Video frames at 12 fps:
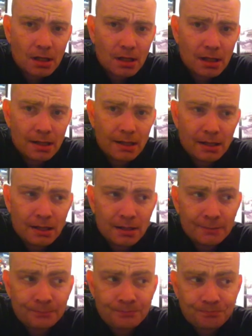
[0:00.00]
A
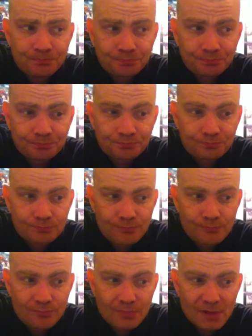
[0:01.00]

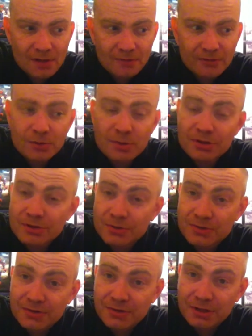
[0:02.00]
few issues
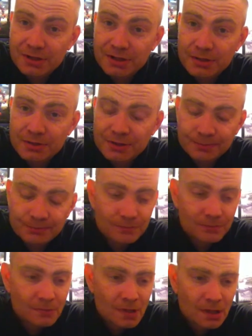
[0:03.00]
to sort out.
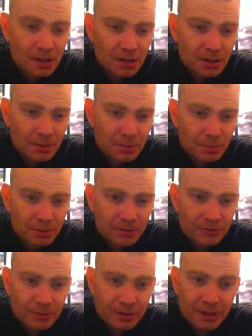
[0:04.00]
But
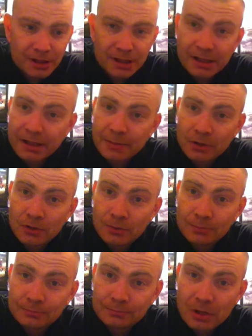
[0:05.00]
when I came home,
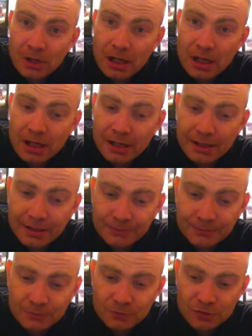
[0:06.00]
I
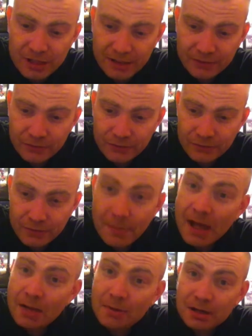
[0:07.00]
checked the
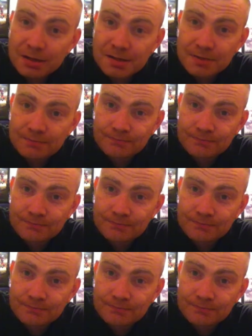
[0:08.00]
mailbox.